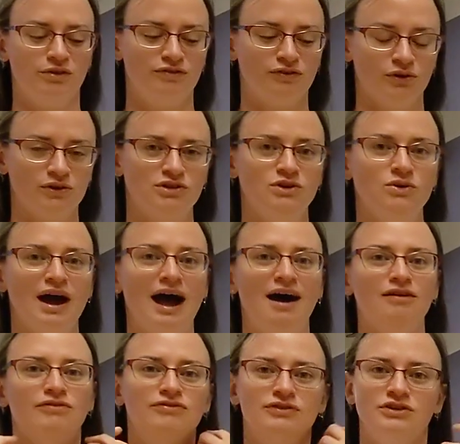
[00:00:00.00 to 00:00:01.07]
folks who
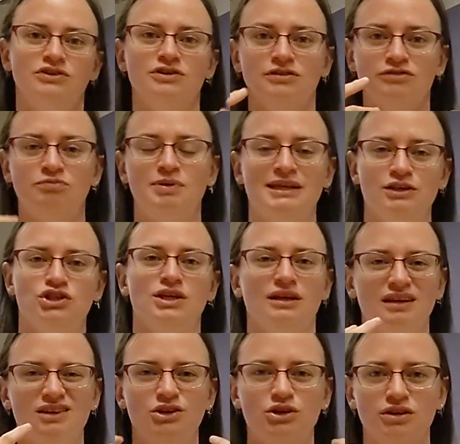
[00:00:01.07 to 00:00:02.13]
have nerve
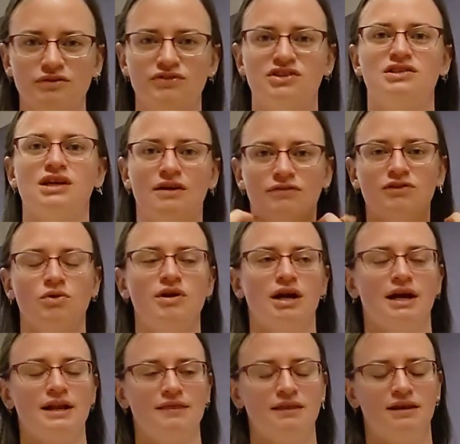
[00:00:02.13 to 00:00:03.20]
pinching and nerve stuff going
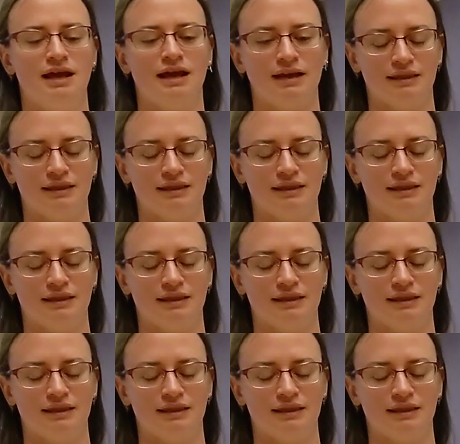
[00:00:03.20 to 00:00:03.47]
on in the neck